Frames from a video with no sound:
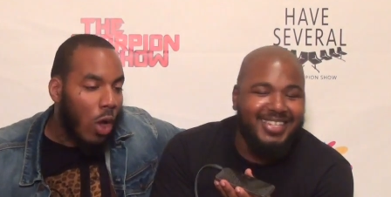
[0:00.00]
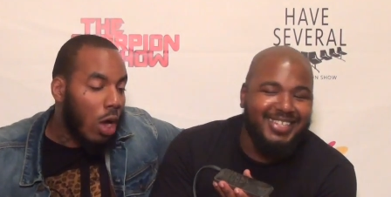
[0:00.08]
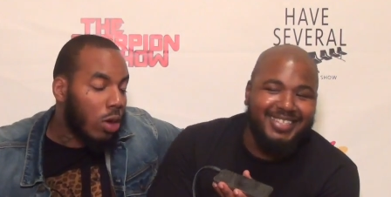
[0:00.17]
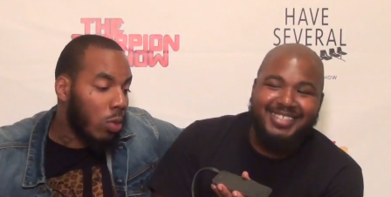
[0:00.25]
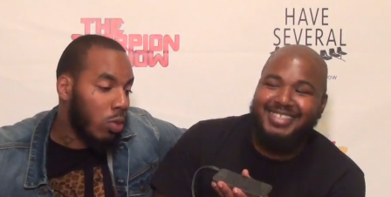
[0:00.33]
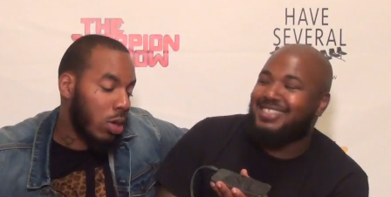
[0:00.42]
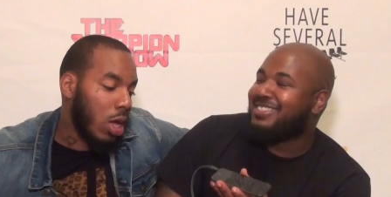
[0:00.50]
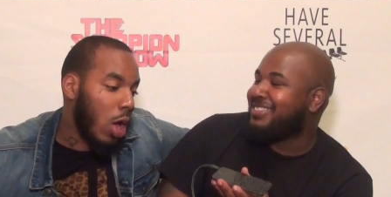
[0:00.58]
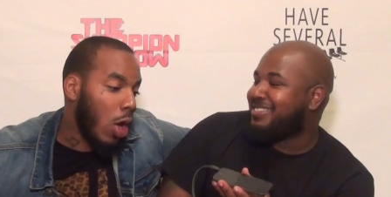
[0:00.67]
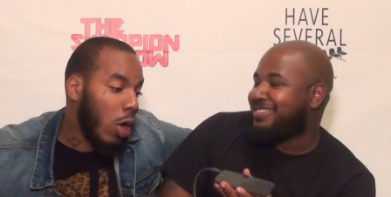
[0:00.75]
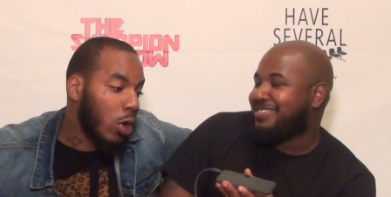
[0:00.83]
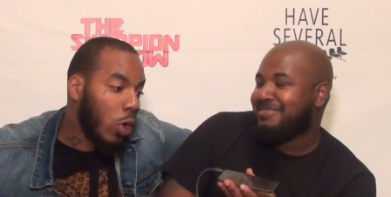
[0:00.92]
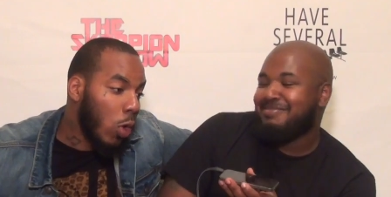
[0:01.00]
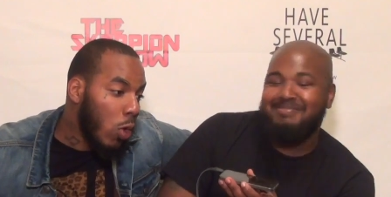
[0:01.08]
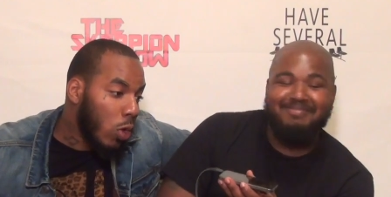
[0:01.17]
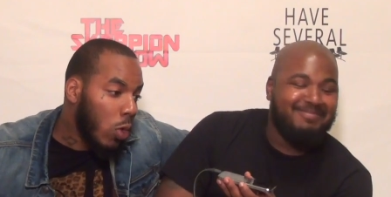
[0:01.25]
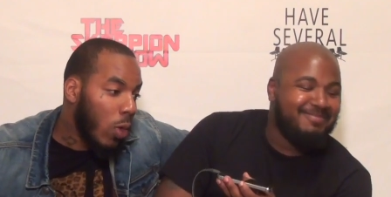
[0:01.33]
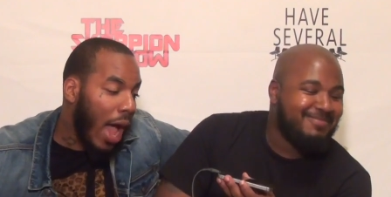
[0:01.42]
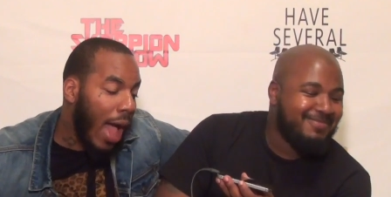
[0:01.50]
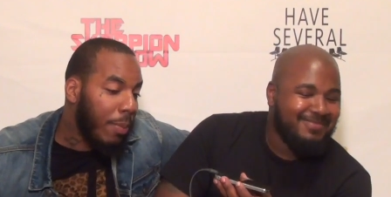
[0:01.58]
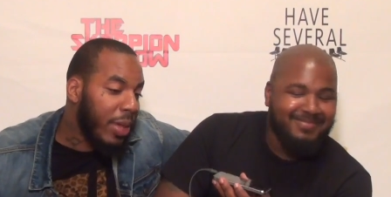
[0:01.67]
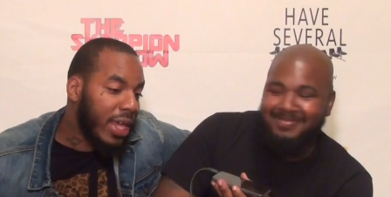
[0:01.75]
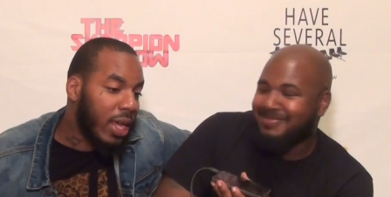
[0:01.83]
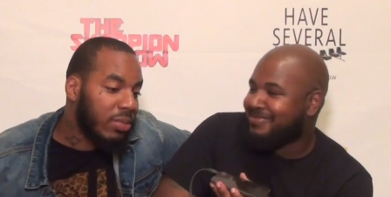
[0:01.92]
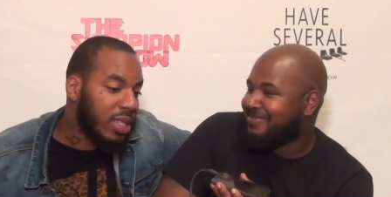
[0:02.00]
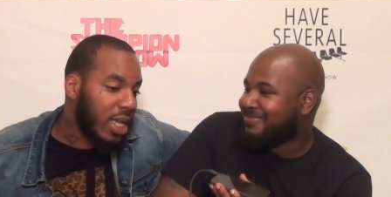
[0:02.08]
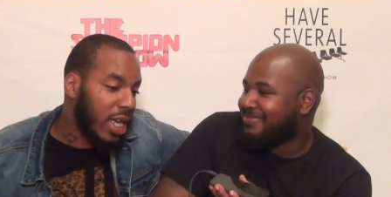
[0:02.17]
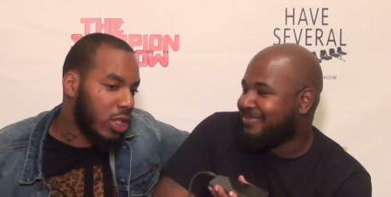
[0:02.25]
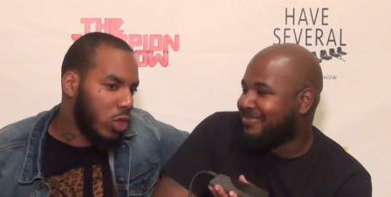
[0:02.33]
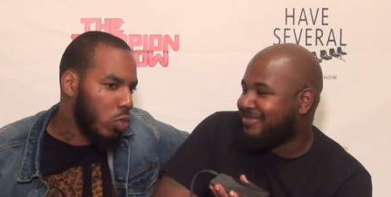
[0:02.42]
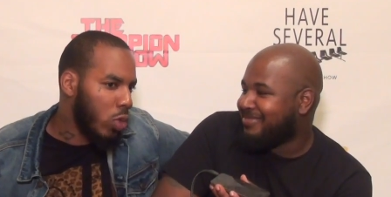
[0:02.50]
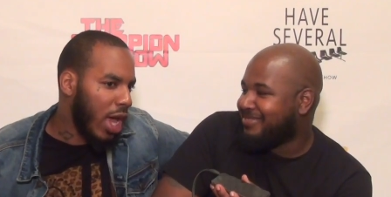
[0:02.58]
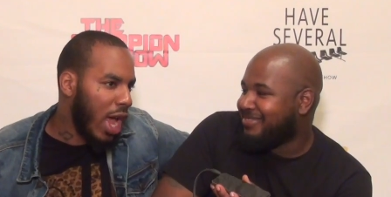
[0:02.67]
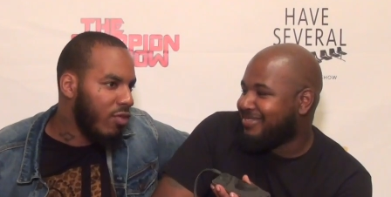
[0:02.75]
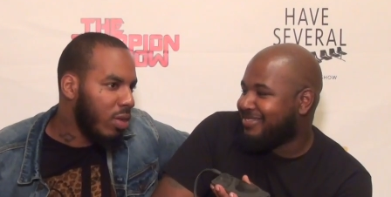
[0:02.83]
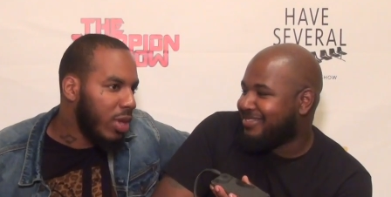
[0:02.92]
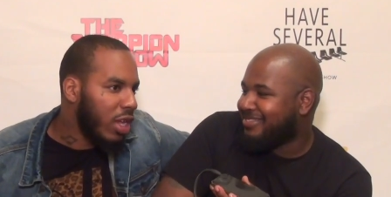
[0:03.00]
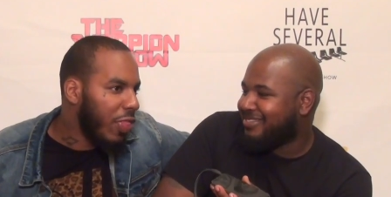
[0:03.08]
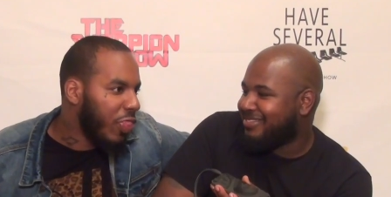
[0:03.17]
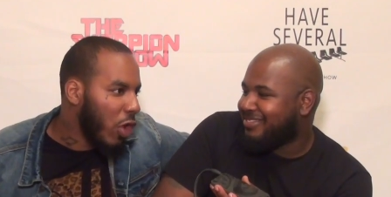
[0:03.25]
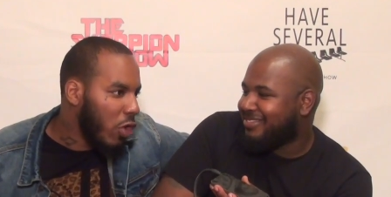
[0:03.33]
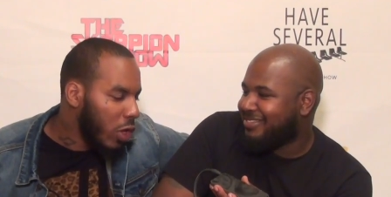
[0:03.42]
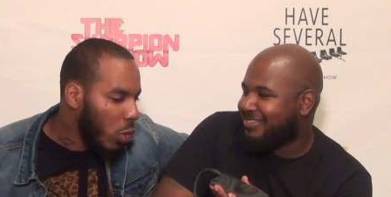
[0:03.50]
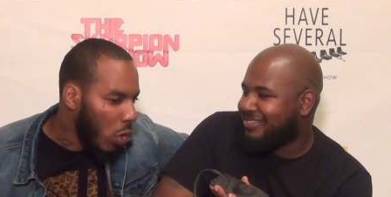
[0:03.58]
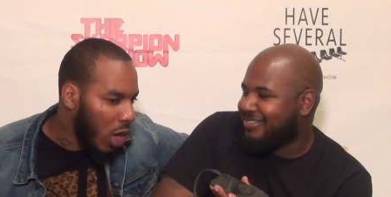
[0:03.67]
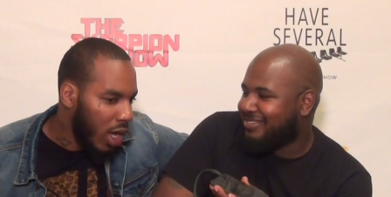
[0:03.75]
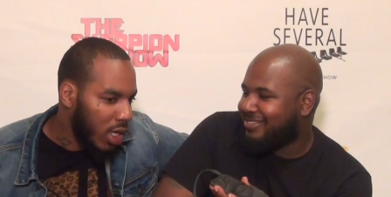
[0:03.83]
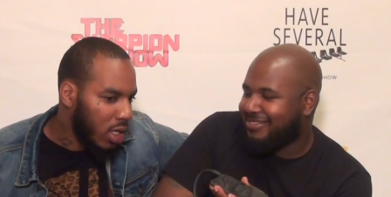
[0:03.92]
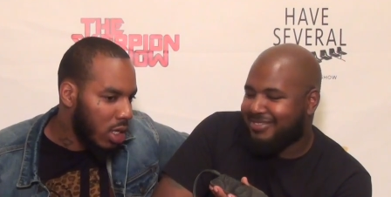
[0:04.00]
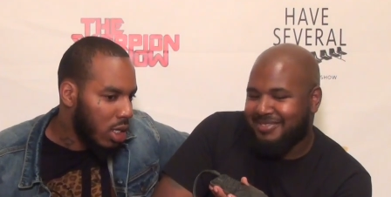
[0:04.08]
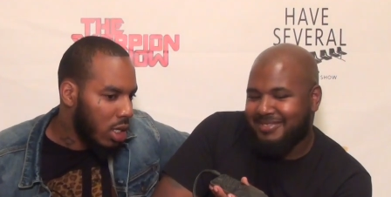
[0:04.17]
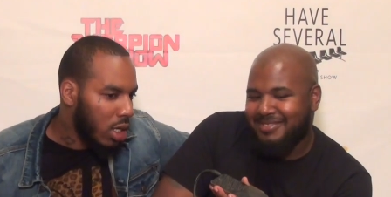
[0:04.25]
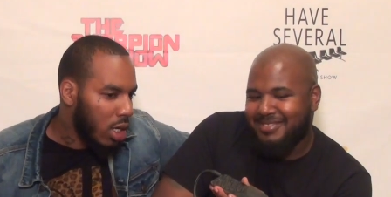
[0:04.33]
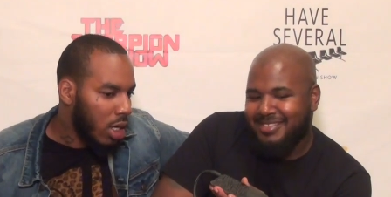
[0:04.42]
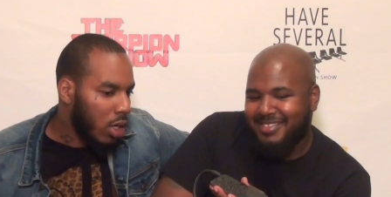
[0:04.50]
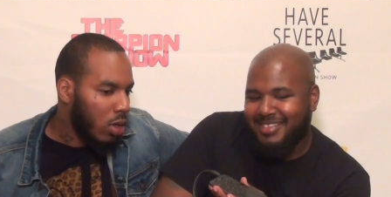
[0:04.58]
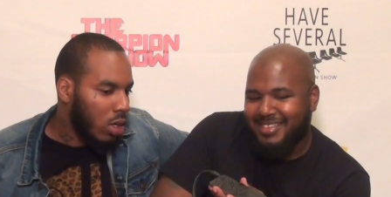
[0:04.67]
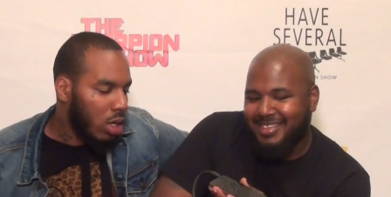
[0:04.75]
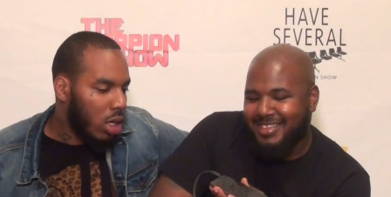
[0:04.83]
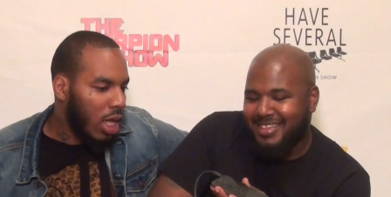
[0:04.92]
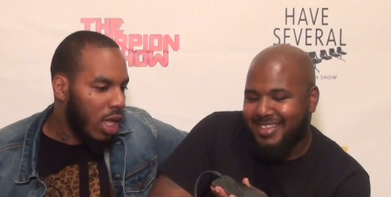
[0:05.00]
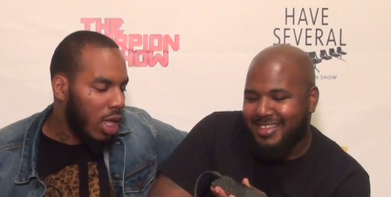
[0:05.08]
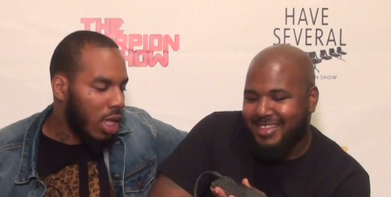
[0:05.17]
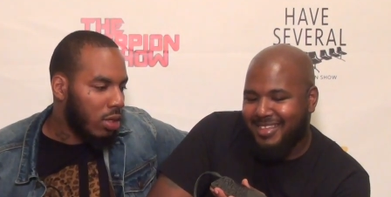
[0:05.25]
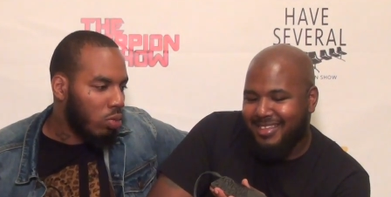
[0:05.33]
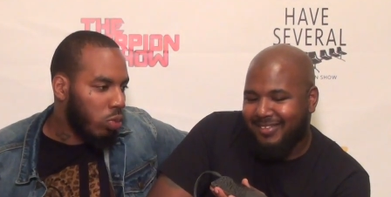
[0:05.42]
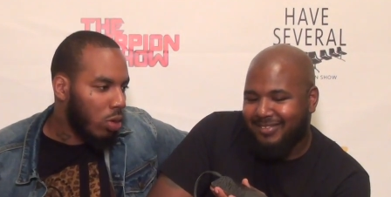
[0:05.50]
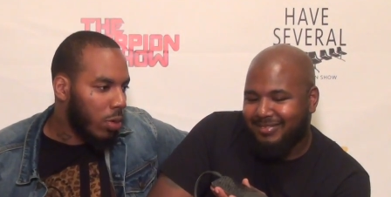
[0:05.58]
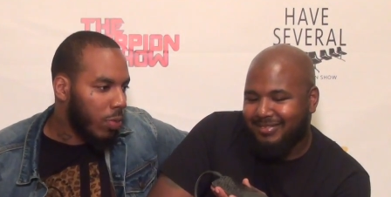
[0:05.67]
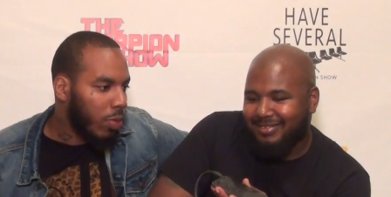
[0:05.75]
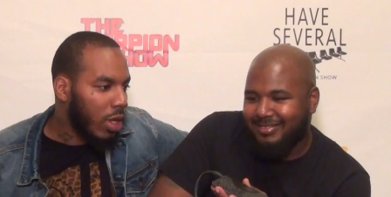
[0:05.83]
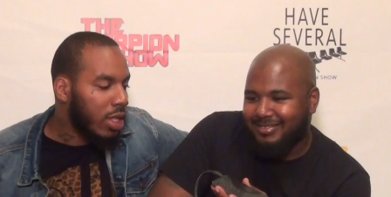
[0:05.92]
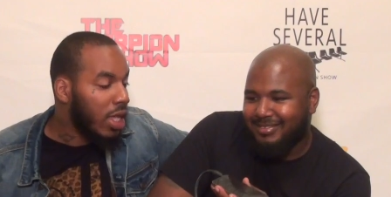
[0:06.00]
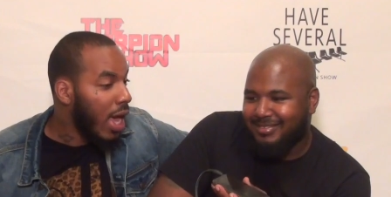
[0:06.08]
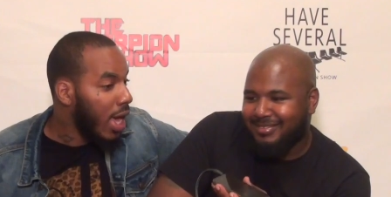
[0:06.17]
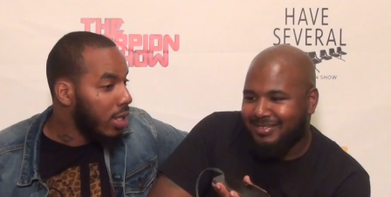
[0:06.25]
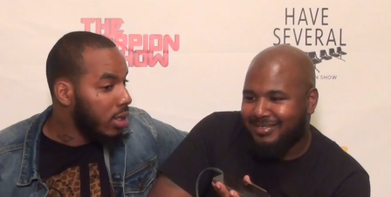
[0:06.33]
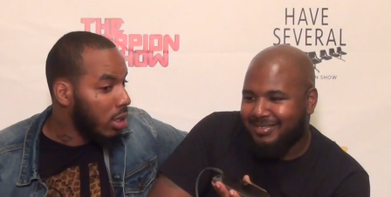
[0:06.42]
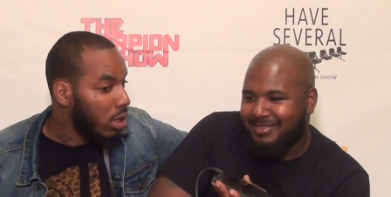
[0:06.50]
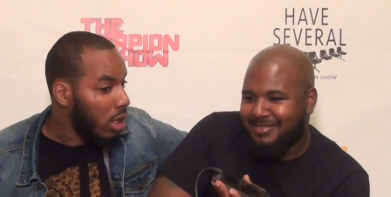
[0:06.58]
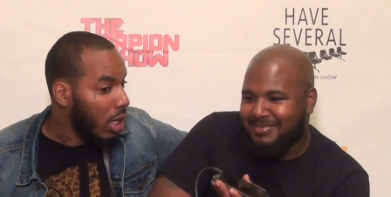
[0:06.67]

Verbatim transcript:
Speaker 1: well, Google IMDb says you were every bit of thirty-one. For real? Yes.